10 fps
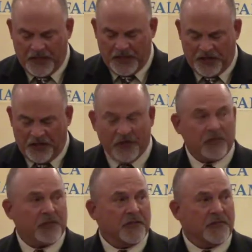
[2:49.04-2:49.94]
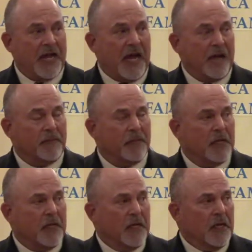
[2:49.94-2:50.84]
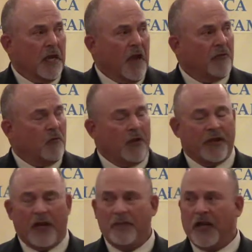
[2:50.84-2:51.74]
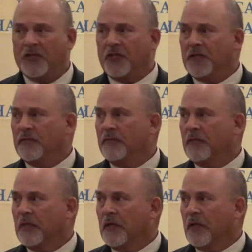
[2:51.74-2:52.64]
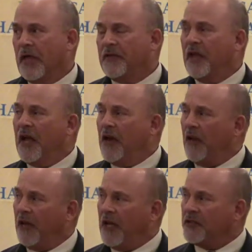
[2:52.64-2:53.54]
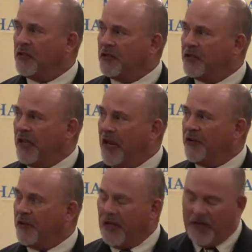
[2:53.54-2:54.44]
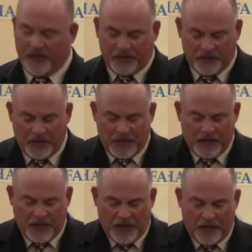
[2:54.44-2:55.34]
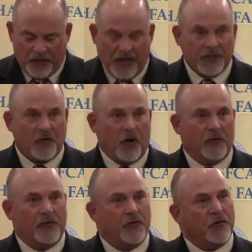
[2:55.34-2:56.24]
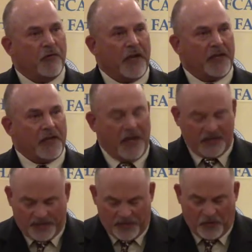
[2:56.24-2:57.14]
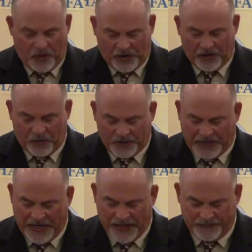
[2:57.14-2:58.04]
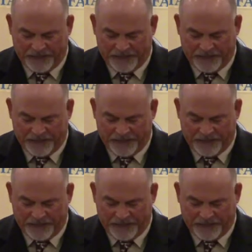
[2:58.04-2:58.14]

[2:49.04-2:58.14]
In the interest of time, everyone that I mentioned, at the end I'll ask you to stand together, and I would ask all of you to recognize them all at one time.